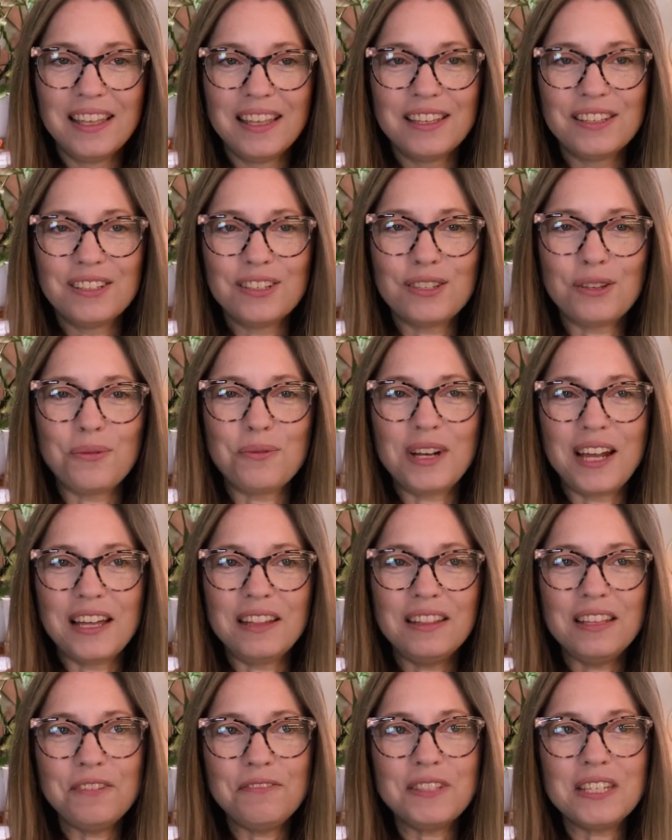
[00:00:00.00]
So when I
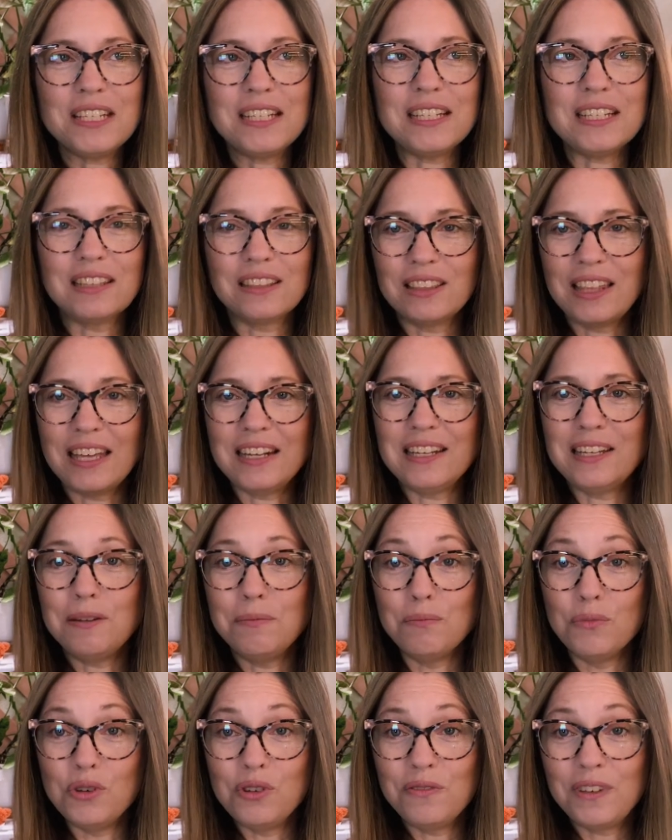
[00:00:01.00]
lifted it, they
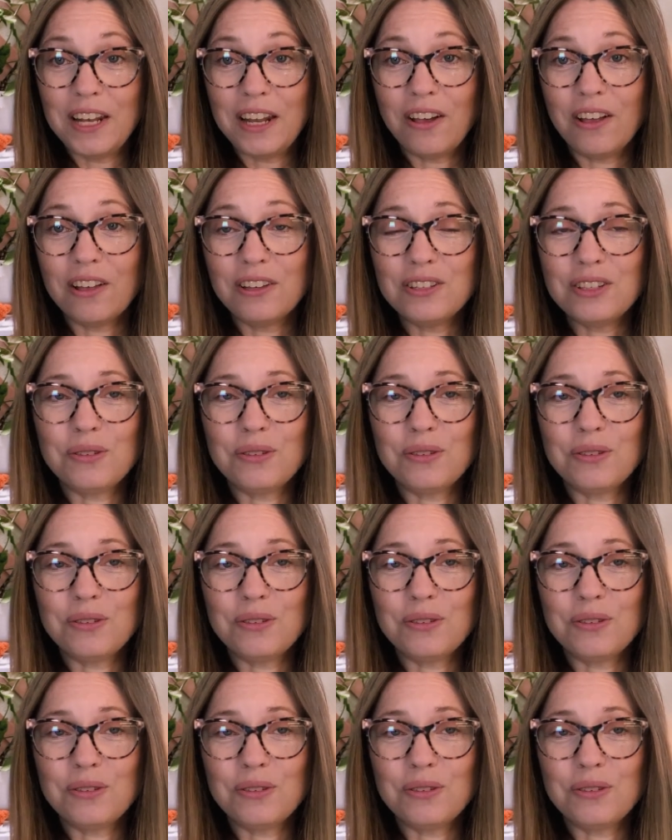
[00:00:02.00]
didn't move at all.